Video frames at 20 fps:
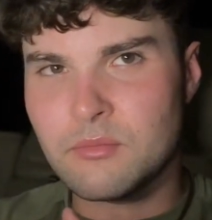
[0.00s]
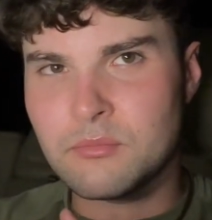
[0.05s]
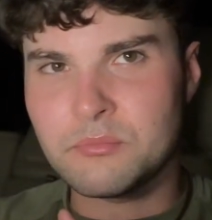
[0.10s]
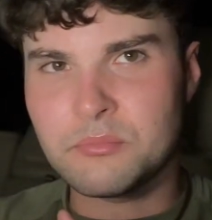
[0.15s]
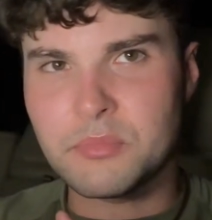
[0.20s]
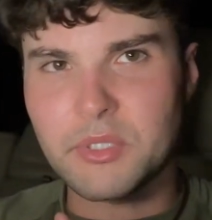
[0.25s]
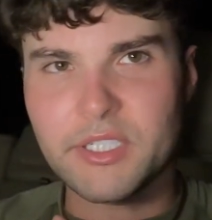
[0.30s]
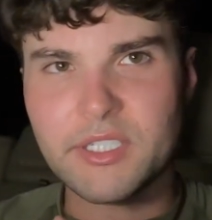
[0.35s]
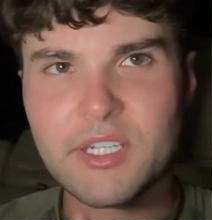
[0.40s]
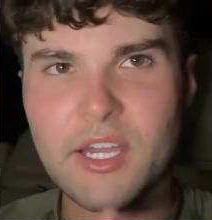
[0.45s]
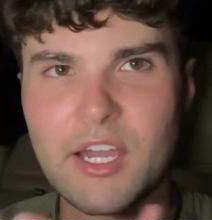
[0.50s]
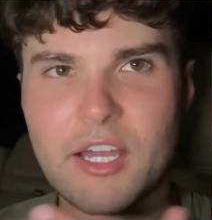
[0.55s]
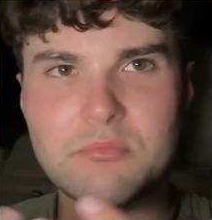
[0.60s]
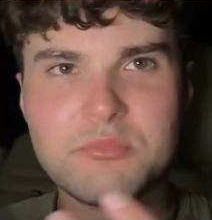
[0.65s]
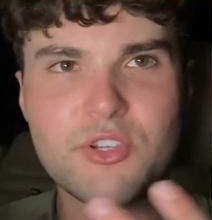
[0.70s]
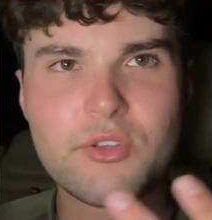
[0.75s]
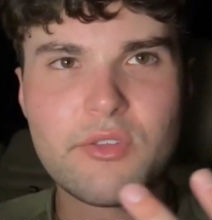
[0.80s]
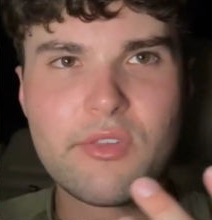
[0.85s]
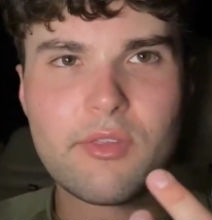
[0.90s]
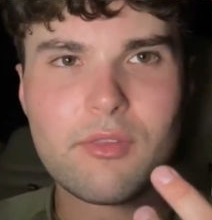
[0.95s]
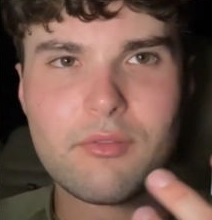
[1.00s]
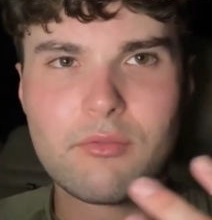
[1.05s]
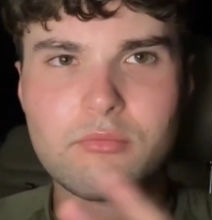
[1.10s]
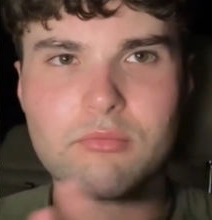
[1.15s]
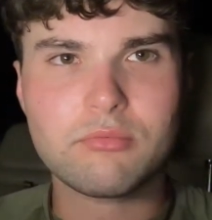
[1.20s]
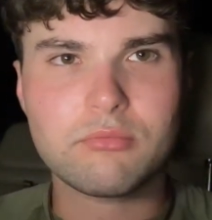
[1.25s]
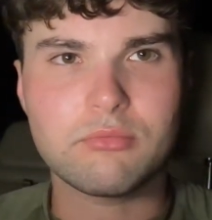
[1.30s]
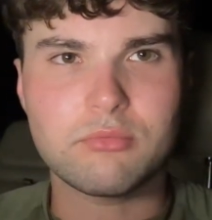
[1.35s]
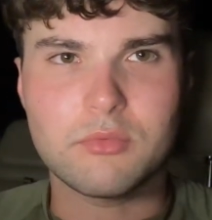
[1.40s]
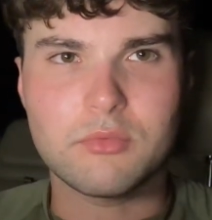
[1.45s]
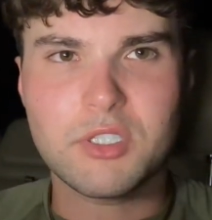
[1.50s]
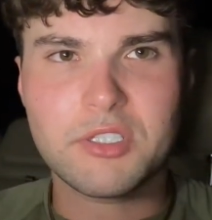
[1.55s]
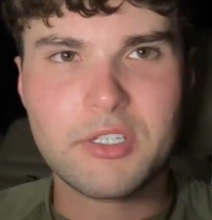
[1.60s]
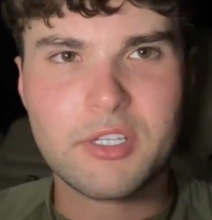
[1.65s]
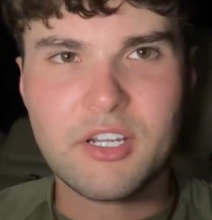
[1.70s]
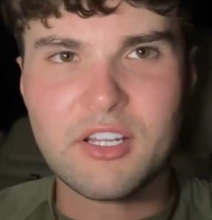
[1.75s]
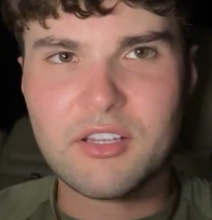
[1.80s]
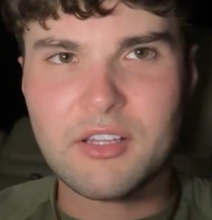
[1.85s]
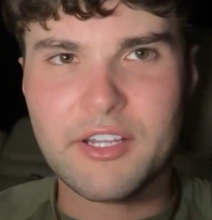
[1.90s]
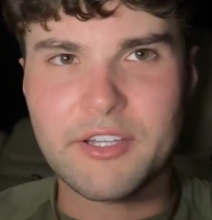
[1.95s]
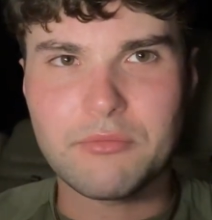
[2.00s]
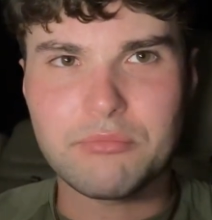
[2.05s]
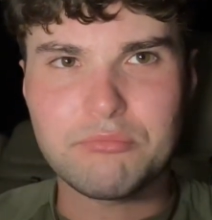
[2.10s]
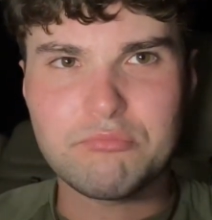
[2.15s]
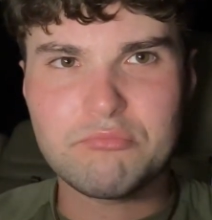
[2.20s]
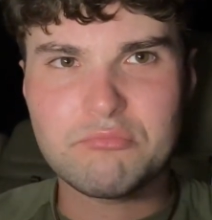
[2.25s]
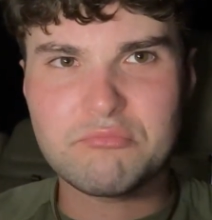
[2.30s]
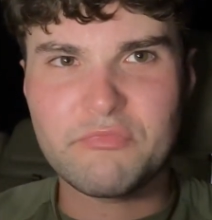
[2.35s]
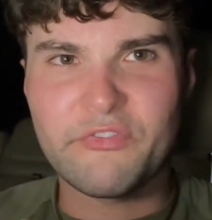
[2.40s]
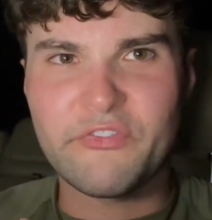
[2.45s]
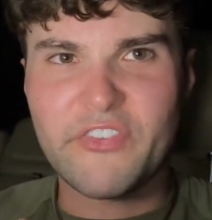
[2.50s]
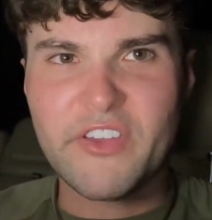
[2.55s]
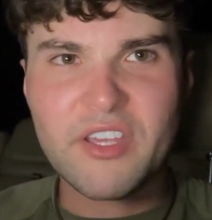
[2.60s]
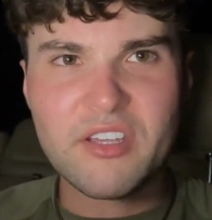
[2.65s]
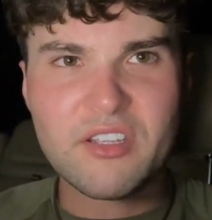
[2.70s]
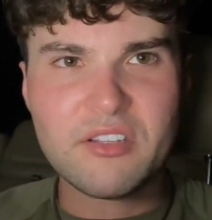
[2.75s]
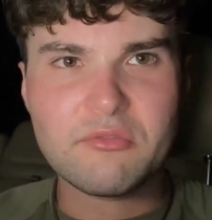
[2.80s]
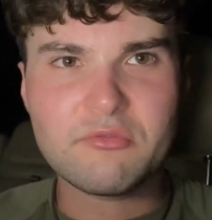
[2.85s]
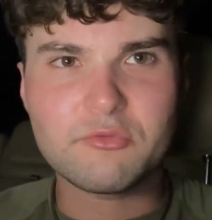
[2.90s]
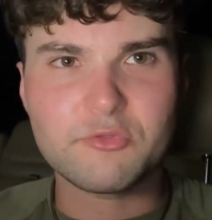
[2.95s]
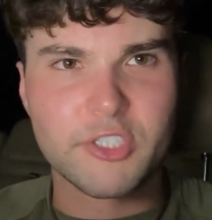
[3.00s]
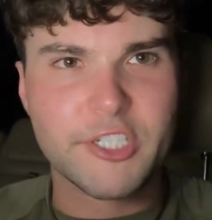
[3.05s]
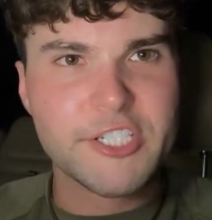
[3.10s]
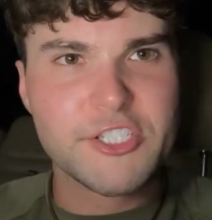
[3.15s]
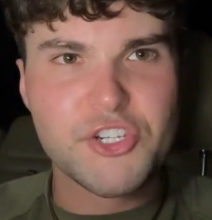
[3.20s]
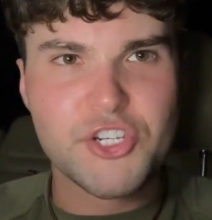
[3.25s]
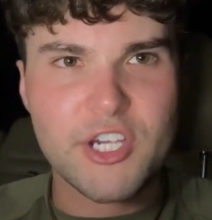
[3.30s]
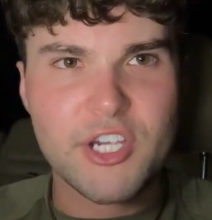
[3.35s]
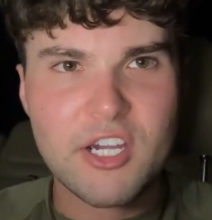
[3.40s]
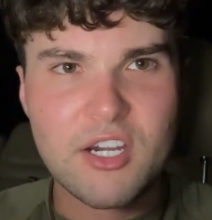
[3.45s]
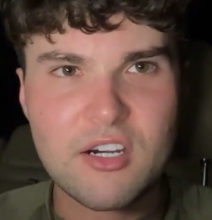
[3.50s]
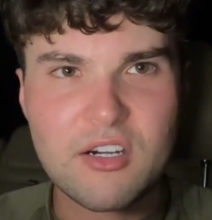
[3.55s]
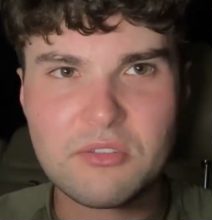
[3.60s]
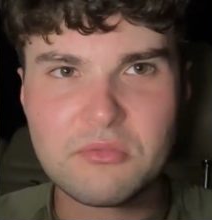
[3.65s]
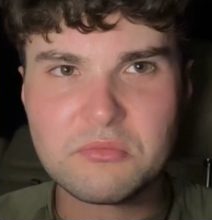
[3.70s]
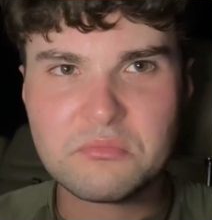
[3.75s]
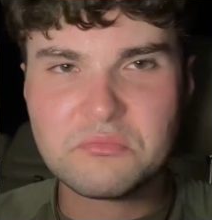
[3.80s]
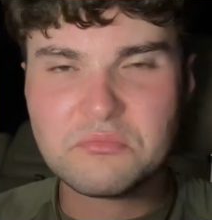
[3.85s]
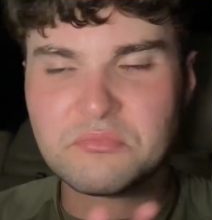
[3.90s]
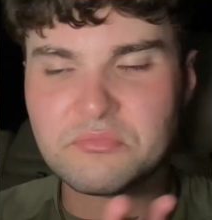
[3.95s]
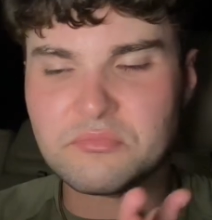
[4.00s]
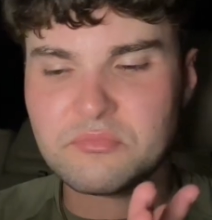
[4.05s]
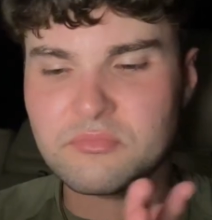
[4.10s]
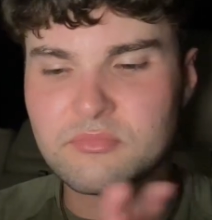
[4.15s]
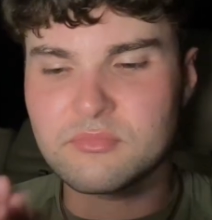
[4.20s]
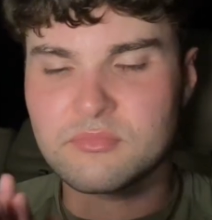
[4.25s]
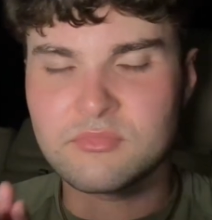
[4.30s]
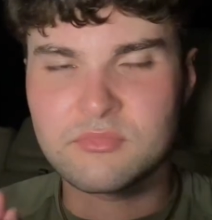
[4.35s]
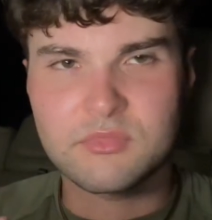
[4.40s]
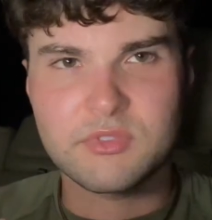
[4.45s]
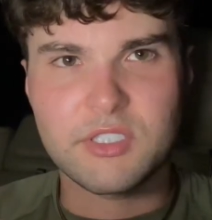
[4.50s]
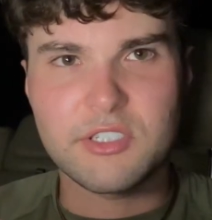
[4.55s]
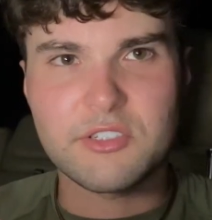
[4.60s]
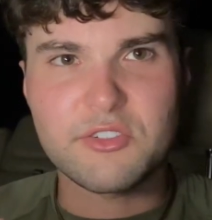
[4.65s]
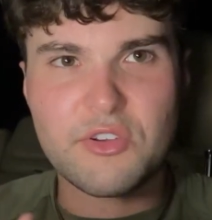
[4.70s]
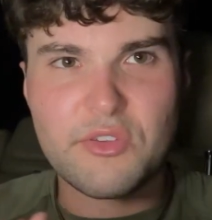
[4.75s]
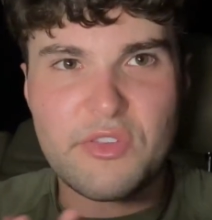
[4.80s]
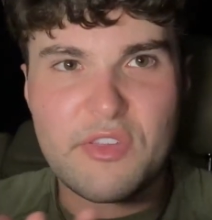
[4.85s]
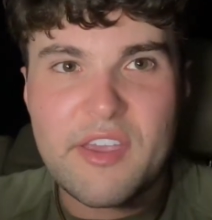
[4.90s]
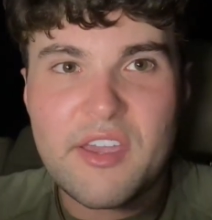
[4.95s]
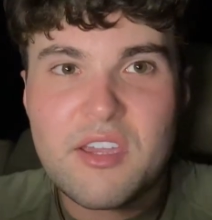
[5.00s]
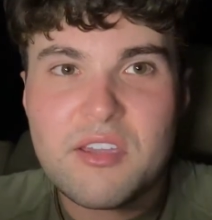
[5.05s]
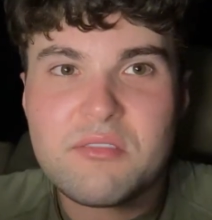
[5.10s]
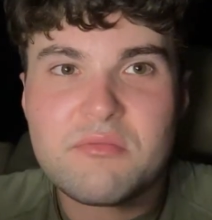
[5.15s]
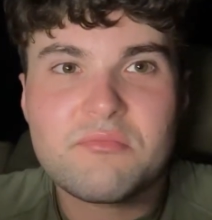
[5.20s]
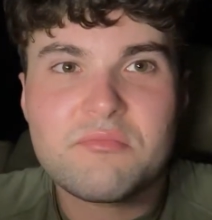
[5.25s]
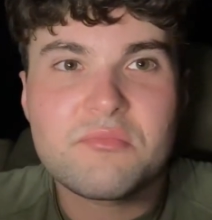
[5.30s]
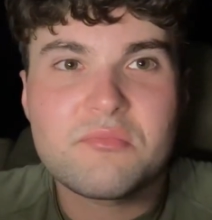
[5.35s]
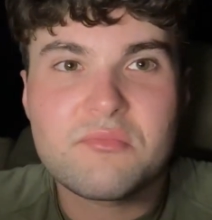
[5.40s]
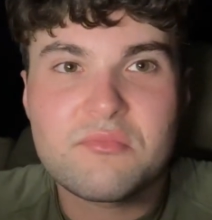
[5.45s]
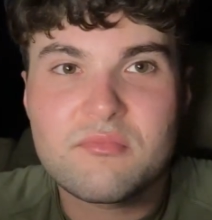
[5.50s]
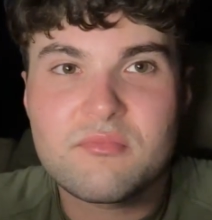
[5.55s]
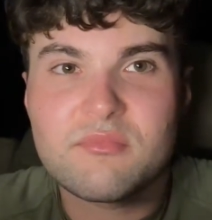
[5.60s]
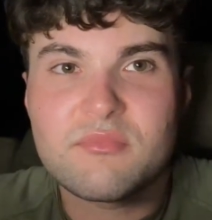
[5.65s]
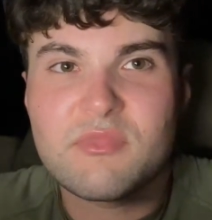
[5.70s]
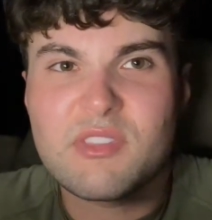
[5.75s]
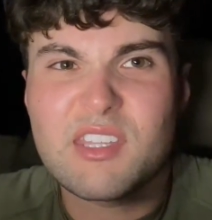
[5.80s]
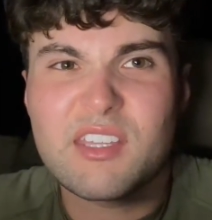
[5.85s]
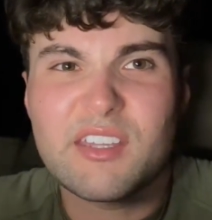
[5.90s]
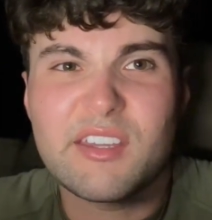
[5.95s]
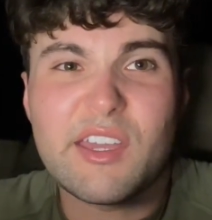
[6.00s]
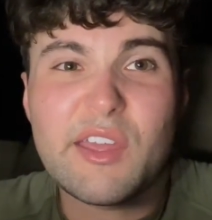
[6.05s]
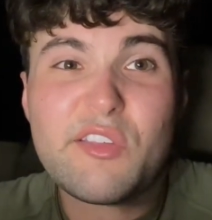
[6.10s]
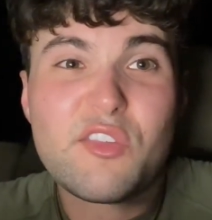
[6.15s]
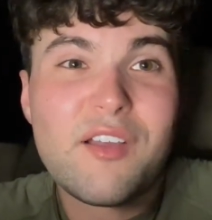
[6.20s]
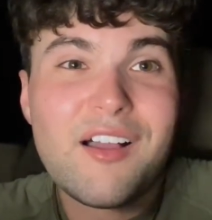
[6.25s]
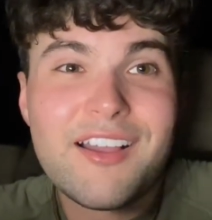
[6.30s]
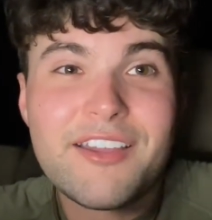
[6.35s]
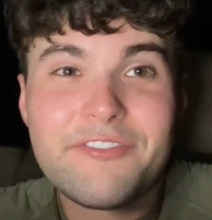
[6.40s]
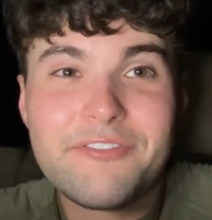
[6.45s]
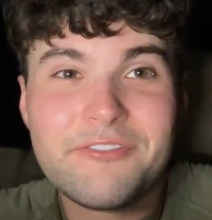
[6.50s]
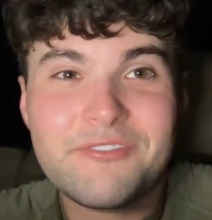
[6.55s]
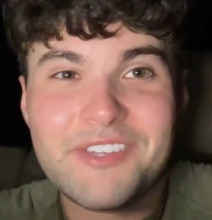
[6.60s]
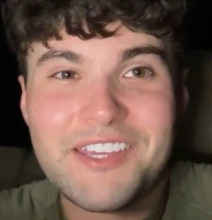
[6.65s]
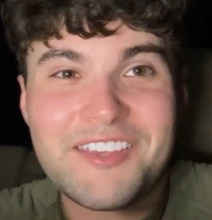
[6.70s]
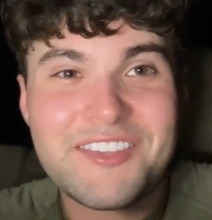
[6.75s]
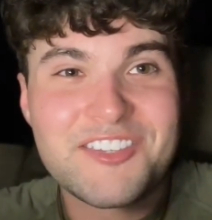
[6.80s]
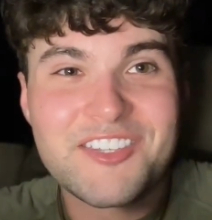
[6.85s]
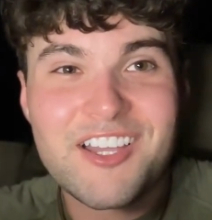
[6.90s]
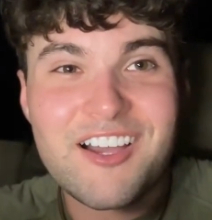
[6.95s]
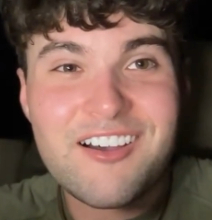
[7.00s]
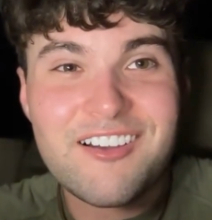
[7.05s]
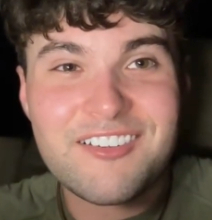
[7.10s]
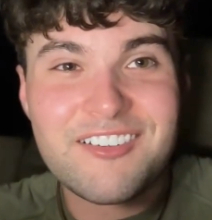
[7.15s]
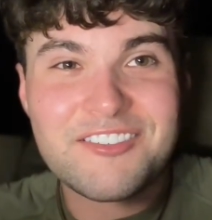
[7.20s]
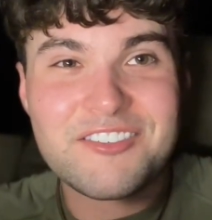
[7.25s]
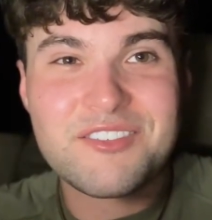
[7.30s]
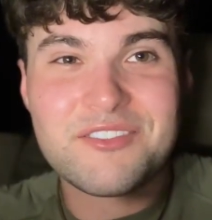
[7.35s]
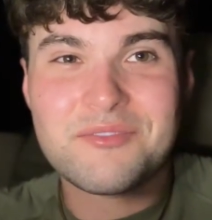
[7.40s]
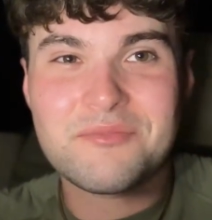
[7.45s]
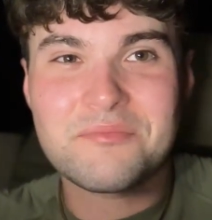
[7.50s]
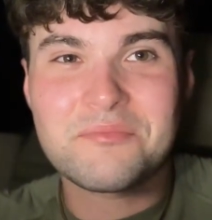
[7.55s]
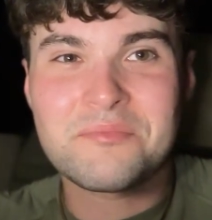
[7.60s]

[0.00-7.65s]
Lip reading: But yeah, I'm just want to kind of like vent, reach out, and just say, it's life. It sucks.